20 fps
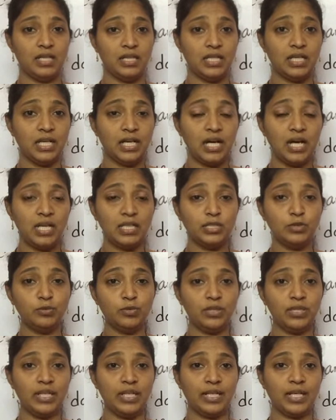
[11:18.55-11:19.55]
The earth
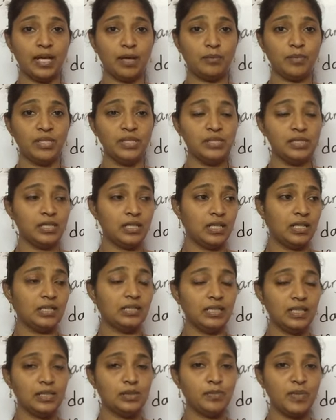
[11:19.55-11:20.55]
would decay means
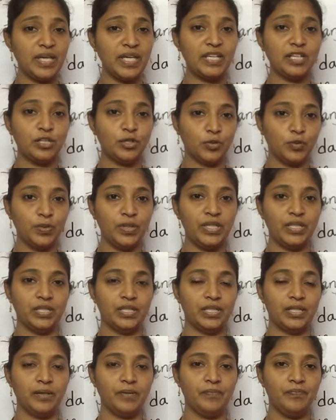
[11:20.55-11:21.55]
earth is being
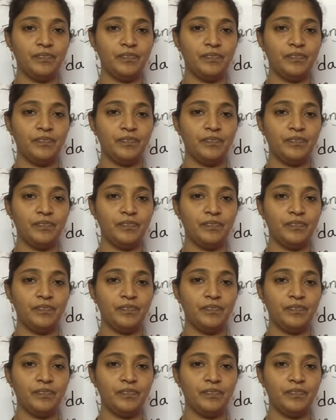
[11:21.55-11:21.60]
ruined.